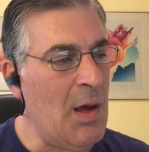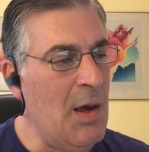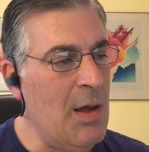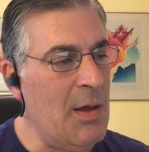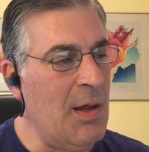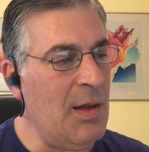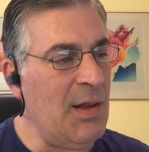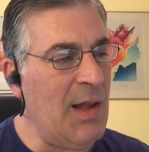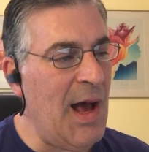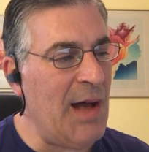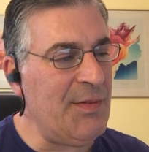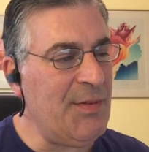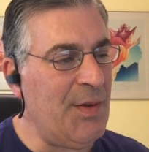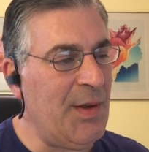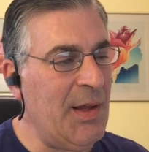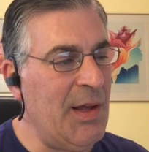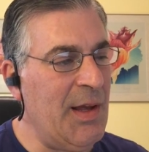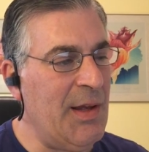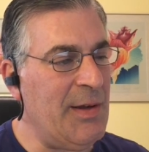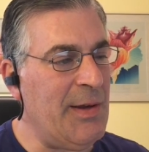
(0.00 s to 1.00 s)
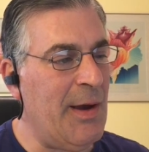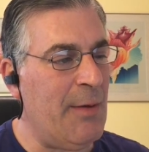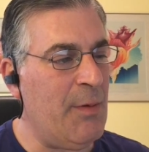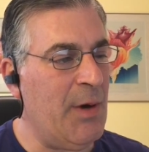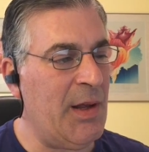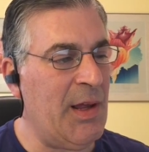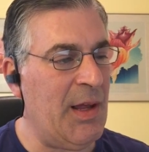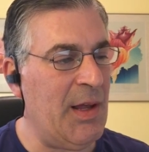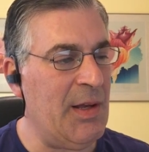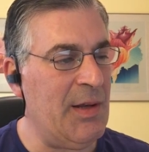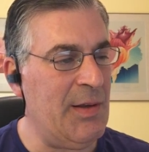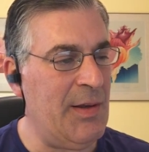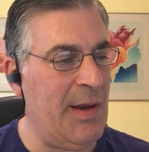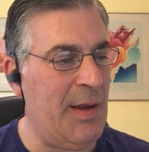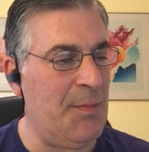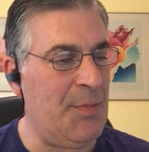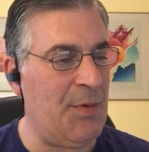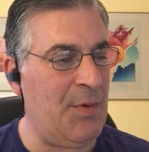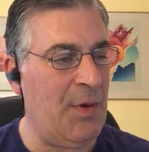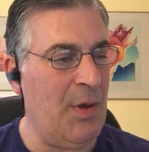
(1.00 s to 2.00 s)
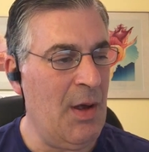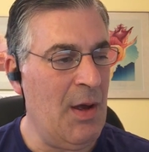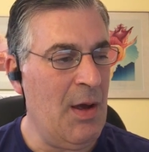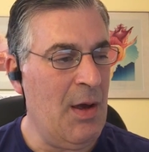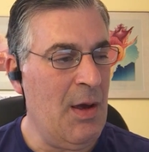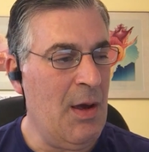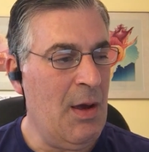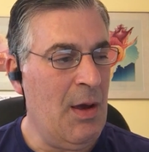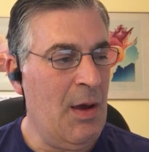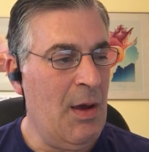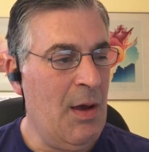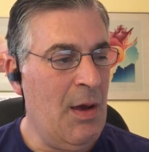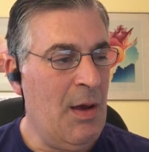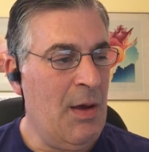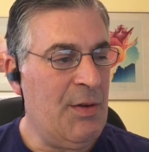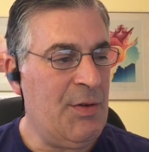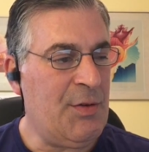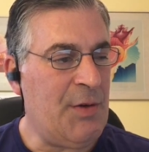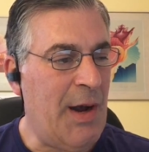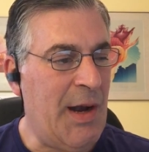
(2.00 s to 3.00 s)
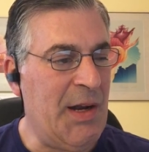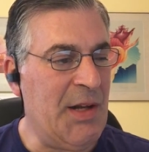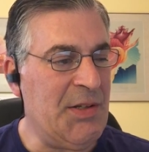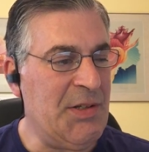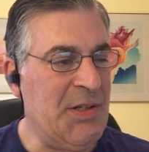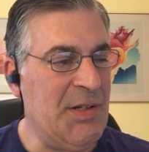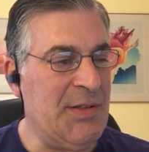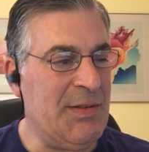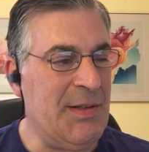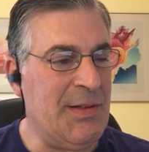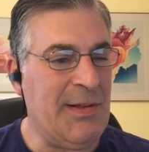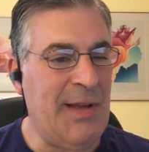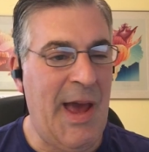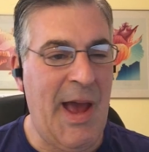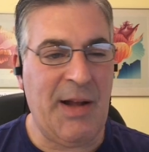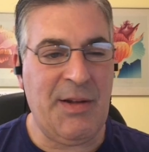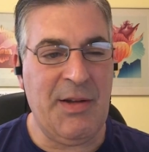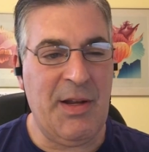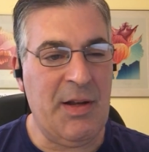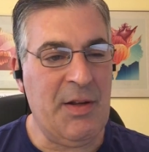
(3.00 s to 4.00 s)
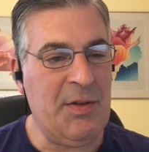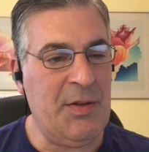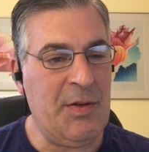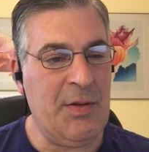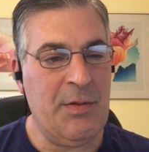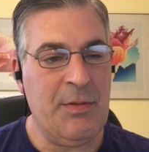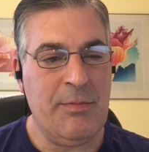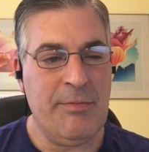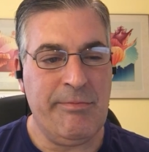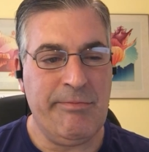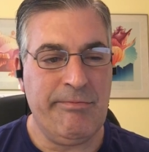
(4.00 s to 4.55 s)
And then lastly, networking tips, strategies, and tactics.